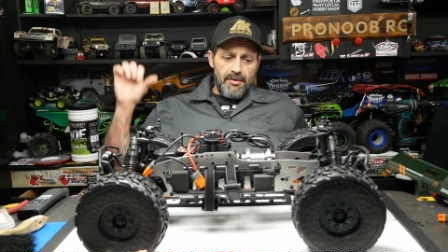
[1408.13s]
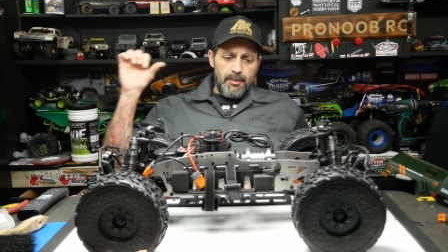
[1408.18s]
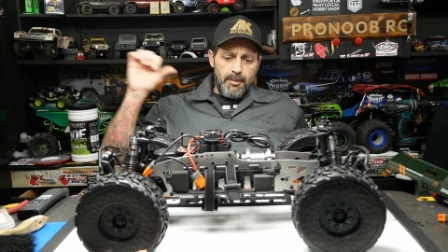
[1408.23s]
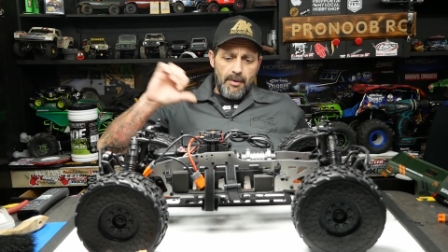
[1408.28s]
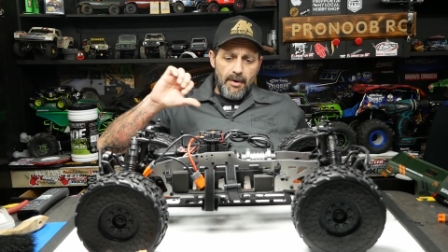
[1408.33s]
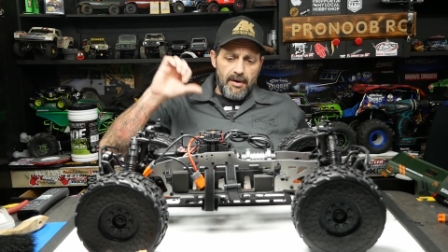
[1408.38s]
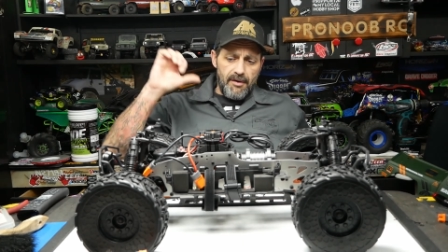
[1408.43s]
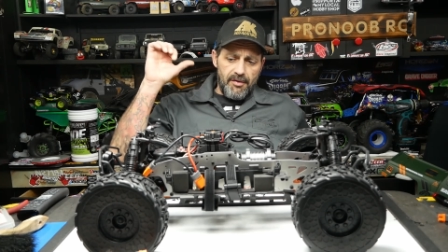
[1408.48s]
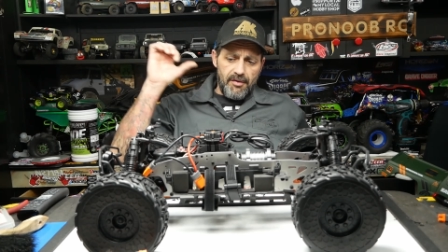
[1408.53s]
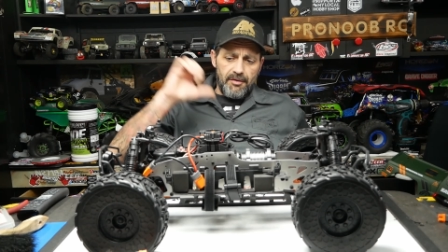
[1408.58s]
the
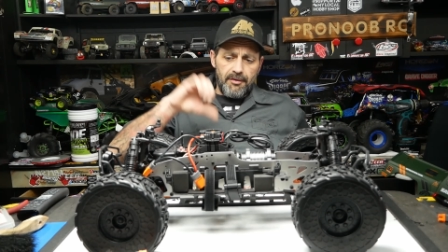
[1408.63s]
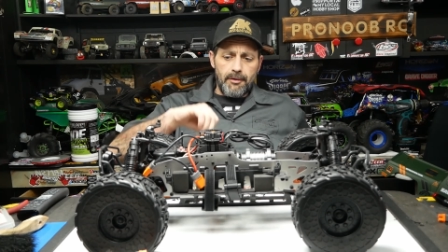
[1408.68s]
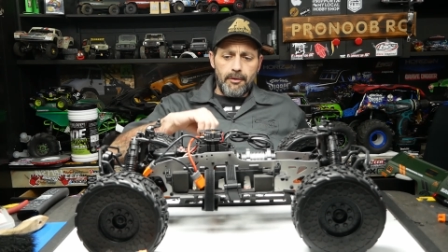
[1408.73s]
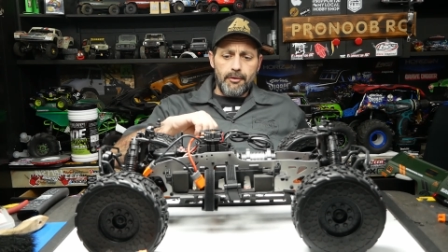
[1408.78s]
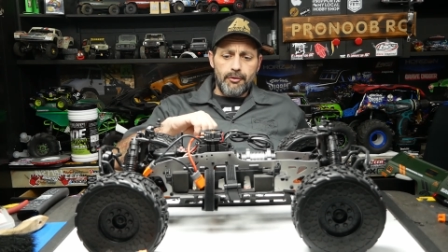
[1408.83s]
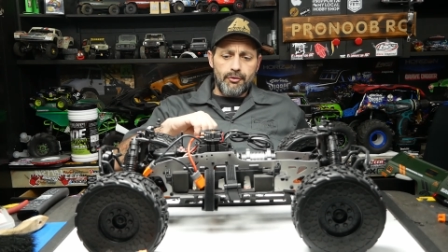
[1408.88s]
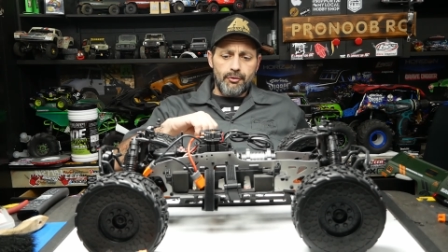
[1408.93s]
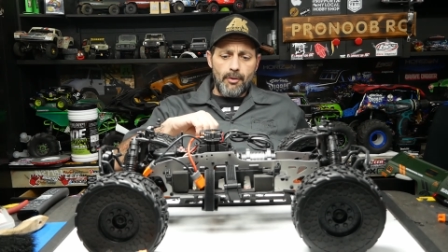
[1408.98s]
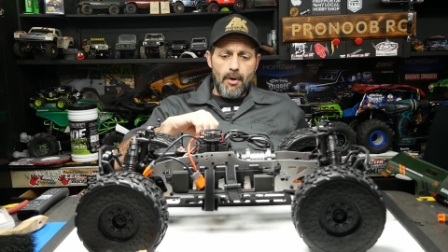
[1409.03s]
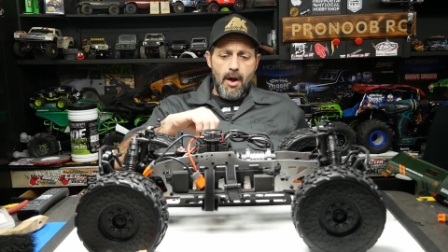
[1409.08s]
price is going
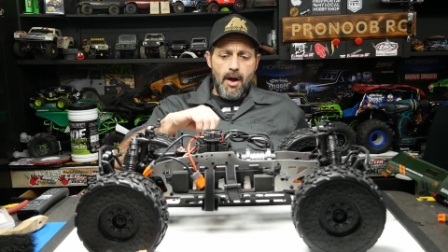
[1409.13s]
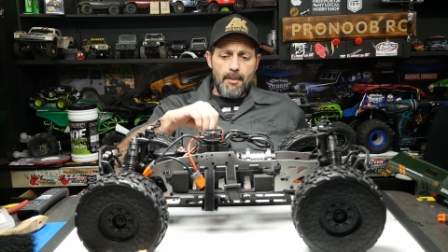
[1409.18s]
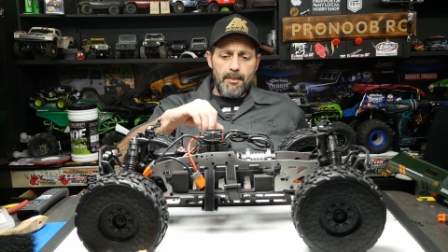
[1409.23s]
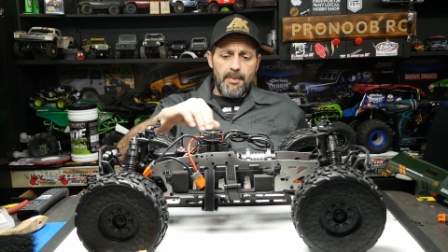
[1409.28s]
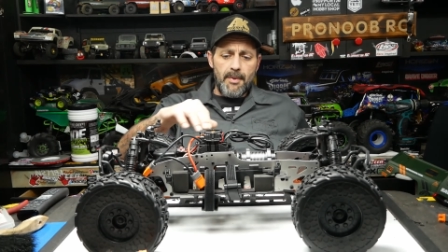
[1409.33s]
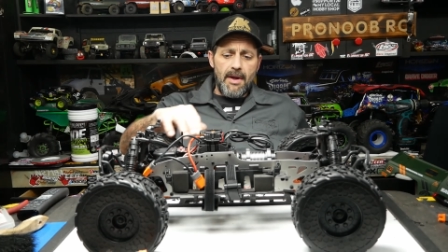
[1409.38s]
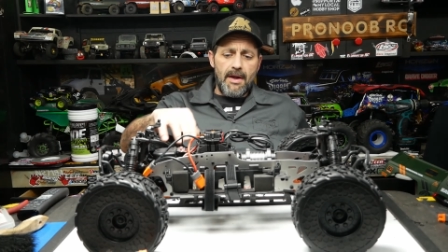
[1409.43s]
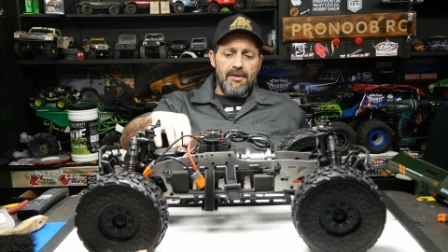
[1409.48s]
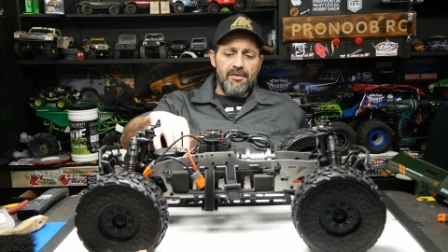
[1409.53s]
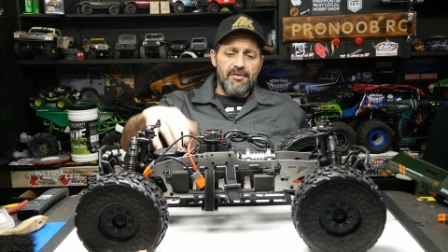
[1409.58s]
to
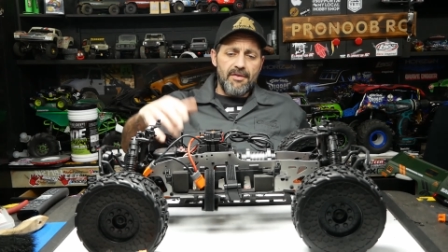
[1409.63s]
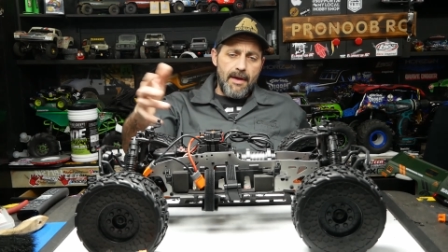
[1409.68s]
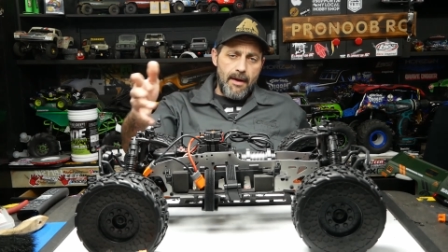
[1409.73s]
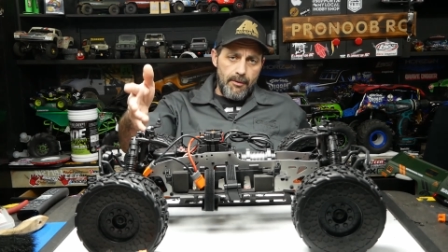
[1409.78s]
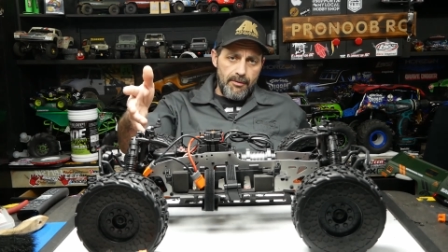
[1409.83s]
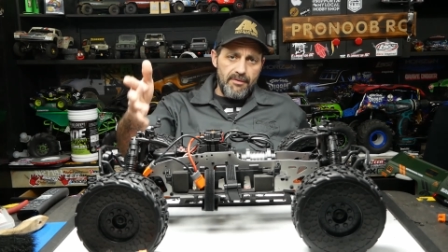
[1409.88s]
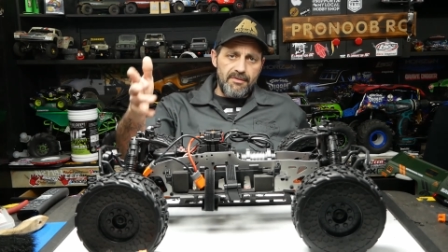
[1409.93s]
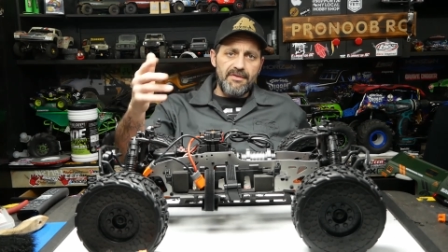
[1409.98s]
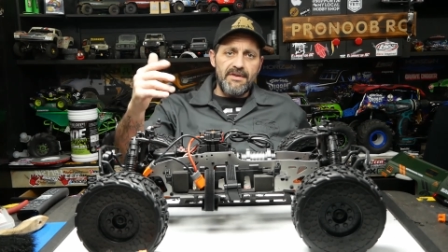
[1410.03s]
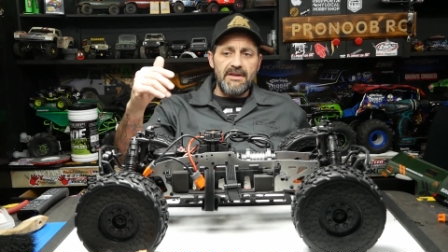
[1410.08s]
drop, as
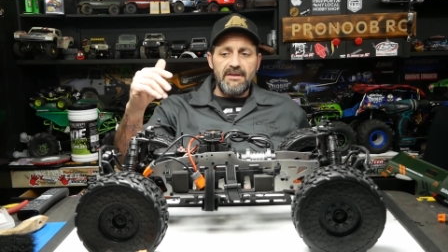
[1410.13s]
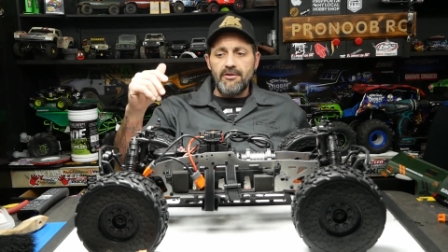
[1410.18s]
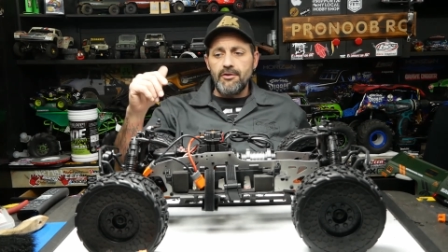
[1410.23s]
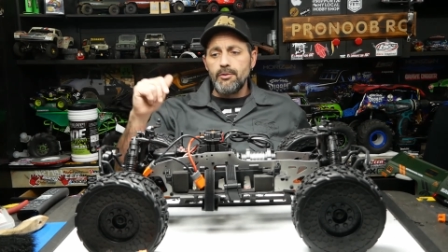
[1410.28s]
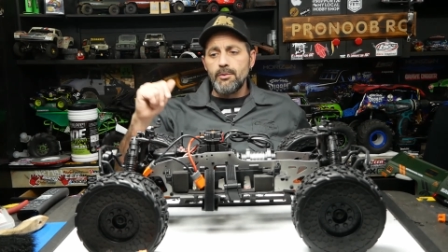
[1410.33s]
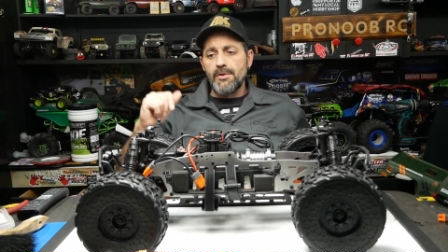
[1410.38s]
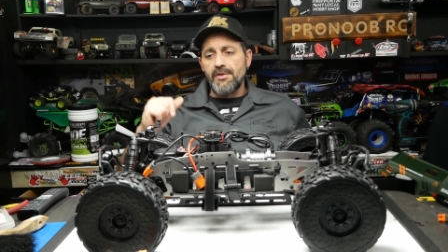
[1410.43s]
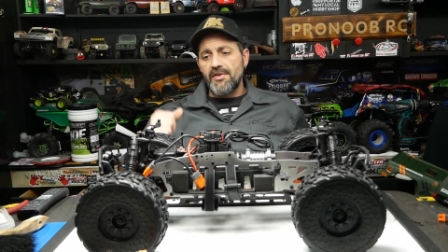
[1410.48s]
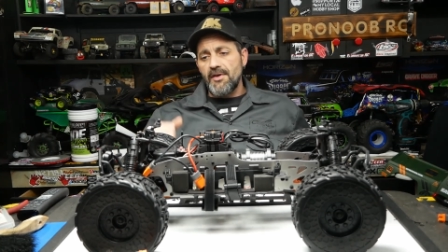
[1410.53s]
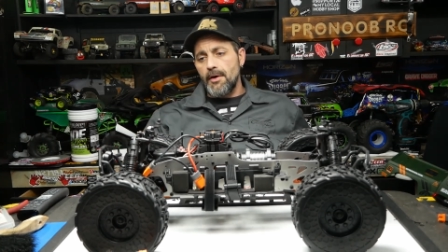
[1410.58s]
now the
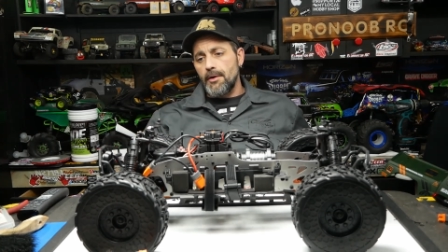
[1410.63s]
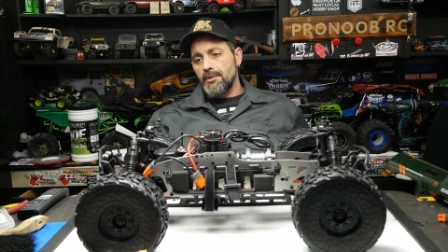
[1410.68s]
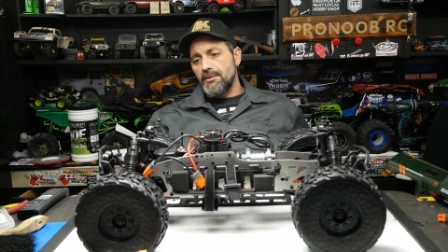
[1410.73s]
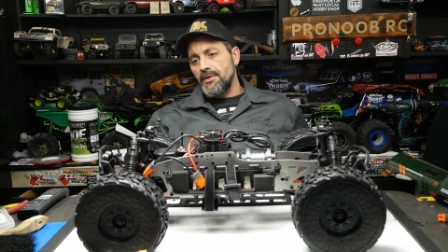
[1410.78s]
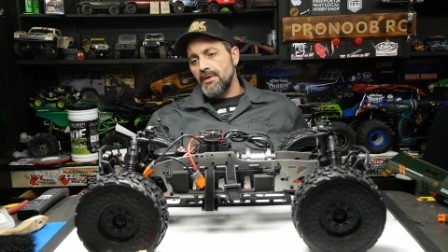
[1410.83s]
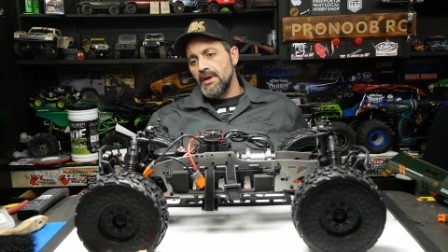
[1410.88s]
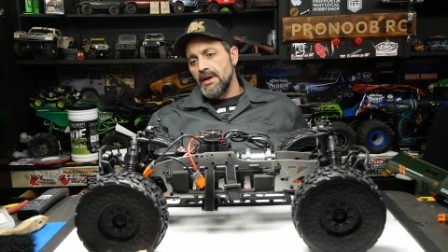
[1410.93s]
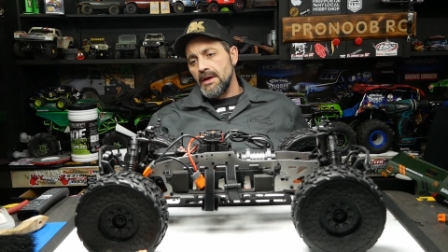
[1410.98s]
V2 is out.